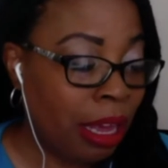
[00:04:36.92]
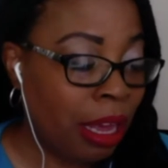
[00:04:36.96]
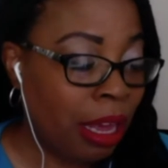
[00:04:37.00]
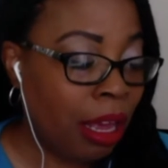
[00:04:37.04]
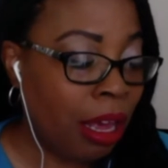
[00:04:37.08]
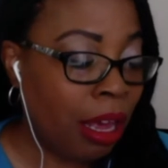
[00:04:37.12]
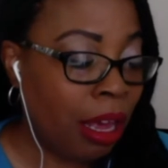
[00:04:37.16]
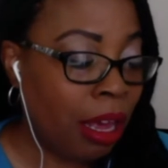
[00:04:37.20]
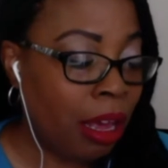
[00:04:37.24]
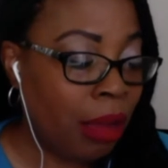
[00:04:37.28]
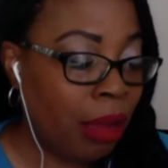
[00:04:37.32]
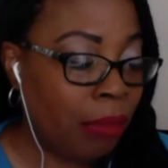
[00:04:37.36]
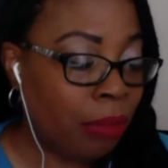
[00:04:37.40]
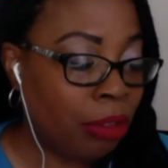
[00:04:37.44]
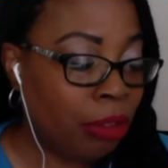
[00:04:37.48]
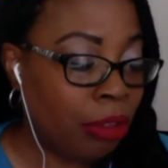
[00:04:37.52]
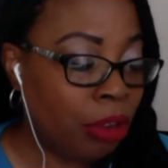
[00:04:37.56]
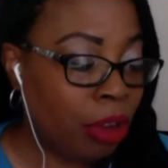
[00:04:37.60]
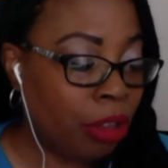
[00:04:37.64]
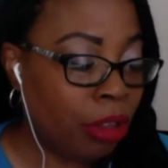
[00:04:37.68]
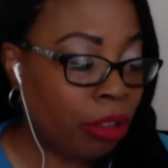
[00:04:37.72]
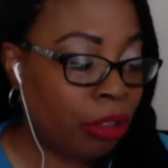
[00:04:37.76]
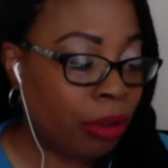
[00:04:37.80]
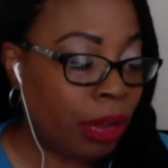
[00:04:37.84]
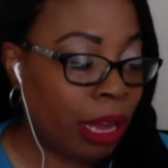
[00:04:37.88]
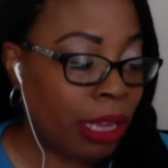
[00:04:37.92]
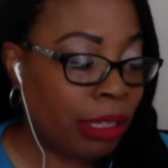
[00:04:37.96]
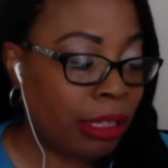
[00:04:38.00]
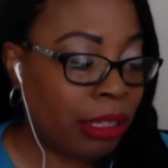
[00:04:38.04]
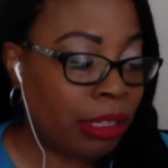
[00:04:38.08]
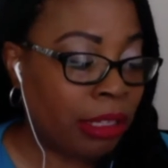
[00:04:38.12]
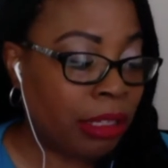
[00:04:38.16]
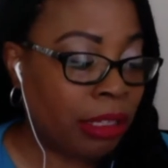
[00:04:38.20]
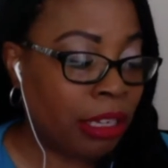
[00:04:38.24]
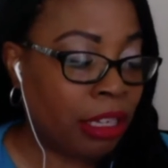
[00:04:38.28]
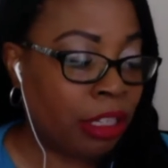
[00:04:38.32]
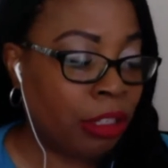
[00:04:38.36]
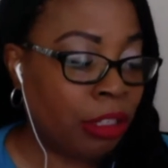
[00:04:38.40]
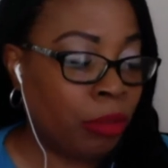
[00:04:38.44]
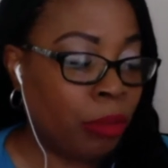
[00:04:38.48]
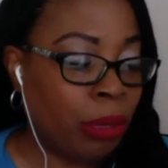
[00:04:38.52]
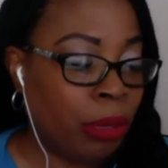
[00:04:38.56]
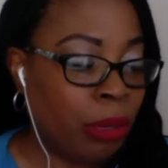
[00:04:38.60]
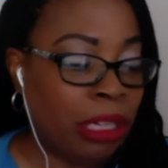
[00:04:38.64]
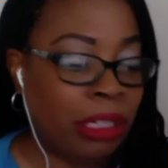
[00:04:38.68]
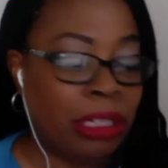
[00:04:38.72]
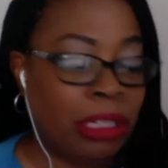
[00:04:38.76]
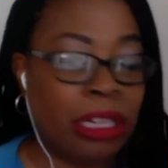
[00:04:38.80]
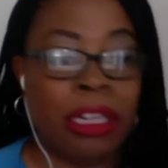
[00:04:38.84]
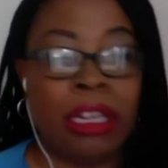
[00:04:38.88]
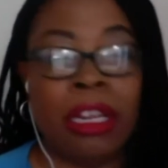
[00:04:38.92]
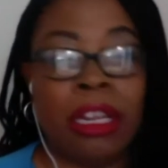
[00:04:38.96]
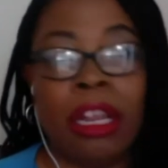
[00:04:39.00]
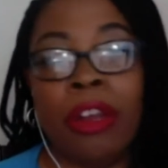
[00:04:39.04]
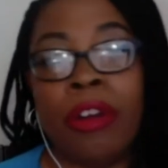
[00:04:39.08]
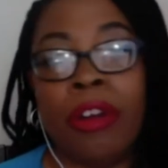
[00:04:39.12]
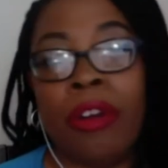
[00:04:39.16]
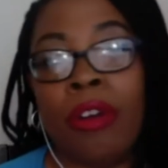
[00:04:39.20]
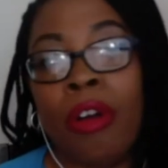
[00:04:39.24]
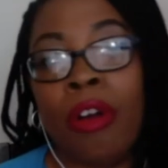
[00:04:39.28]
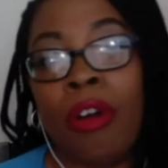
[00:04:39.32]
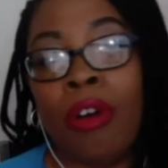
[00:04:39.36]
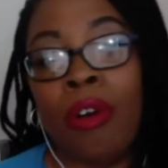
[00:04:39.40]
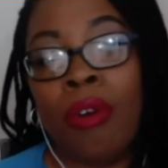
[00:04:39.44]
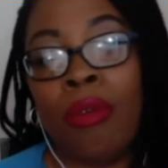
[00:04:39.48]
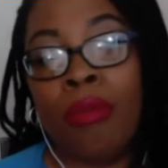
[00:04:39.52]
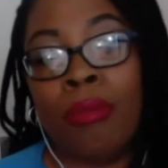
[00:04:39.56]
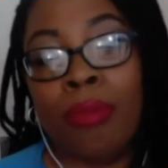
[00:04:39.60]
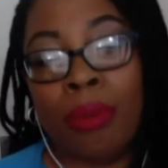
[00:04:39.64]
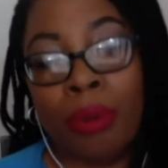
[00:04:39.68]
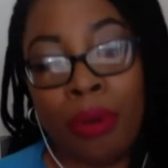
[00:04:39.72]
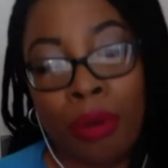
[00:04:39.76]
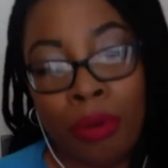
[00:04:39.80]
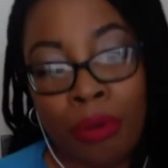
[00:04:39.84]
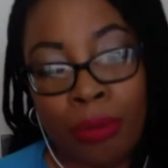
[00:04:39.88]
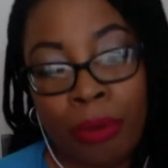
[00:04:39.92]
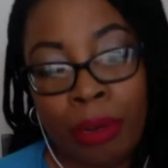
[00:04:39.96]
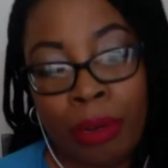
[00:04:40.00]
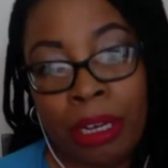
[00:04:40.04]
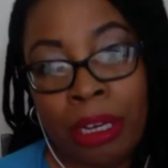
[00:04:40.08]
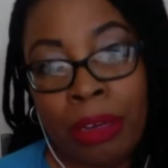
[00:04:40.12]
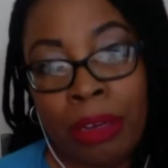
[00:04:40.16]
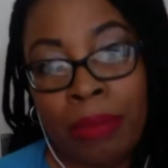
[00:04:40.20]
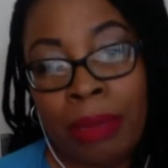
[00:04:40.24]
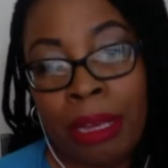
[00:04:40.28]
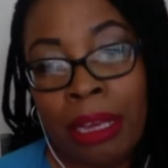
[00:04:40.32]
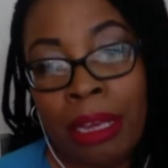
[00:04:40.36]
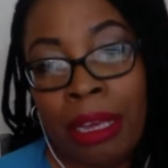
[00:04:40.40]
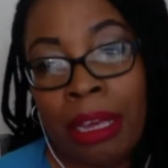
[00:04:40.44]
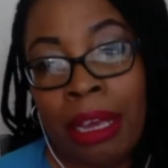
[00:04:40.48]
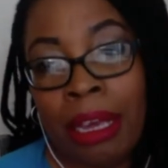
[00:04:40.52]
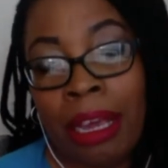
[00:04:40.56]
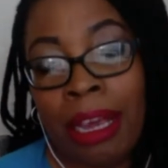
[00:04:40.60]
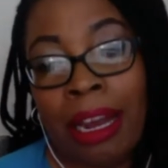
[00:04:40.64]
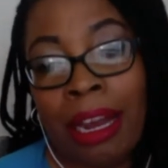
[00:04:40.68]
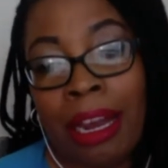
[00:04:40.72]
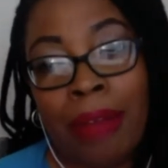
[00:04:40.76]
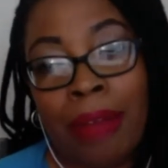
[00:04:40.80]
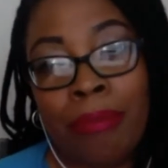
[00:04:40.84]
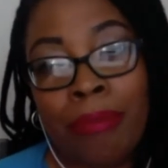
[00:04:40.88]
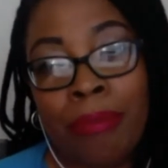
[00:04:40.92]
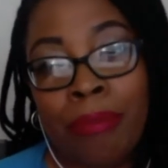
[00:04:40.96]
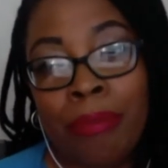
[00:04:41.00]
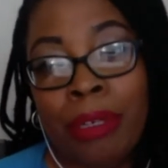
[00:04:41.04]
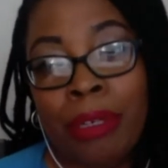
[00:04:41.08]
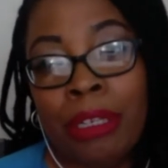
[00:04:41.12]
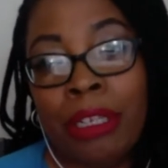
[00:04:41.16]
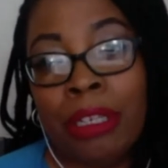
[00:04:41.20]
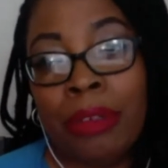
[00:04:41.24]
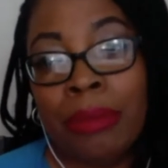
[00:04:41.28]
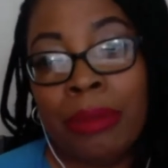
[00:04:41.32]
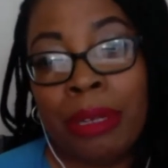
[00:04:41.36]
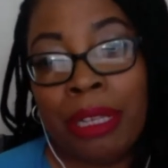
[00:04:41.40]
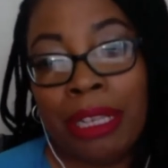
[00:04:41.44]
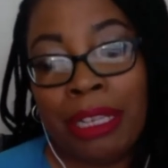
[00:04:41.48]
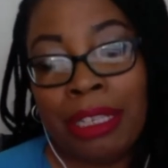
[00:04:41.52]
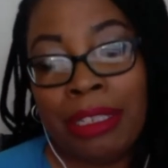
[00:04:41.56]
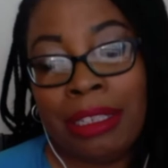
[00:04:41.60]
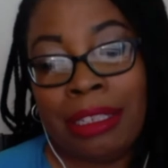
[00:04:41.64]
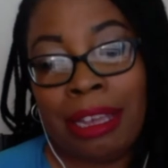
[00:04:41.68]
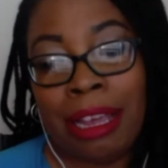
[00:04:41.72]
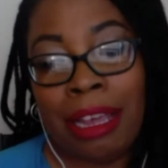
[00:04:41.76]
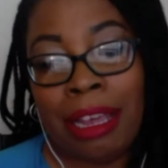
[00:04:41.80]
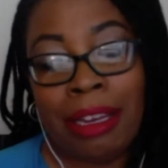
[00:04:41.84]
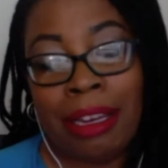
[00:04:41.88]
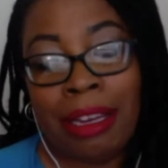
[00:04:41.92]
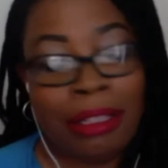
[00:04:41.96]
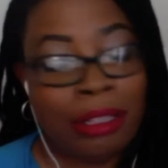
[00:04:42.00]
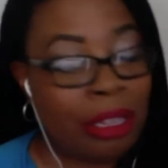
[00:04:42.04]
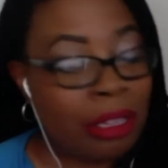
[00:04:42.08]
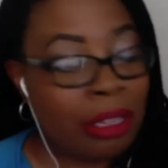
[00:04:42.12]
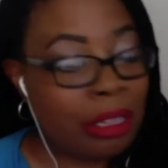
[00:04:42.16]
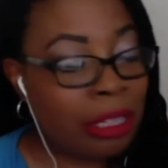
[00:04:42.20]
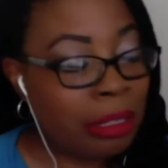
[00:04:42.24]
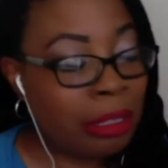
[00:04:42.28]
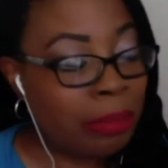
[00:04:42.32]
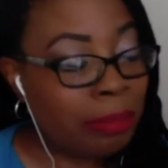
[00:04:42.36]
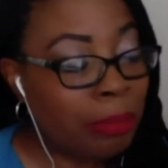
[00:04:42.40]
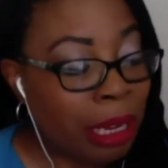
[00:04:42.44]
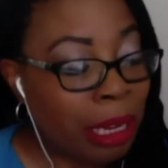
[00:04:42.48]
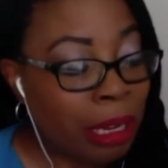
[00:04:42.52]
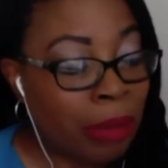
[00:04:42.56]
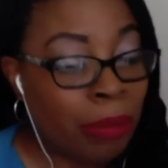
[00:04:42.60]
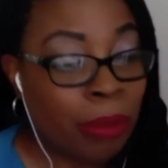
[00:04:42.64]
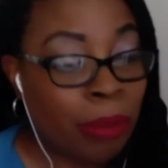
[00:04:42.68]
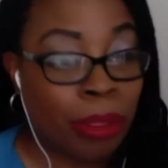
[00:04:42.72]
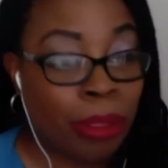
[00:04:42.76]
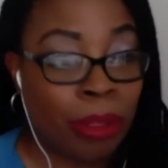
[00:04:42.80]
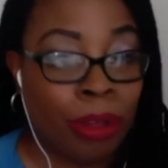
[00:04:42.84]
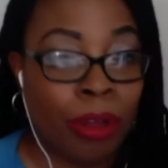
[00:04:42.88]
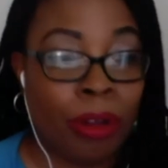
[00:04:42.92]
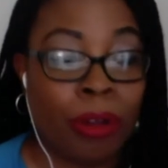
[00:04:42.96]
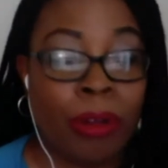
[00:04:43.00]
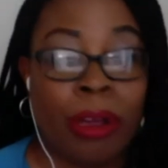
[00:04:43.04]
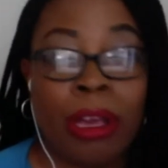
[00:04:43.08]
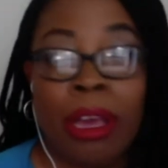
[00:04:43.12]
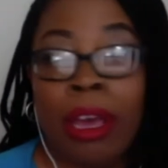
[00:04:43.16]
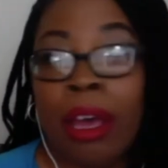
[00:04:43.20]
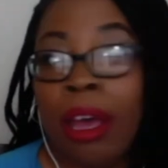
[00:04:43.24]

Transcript: um, she also has a six week declutter home program, and I'm really, really excited to speak with her.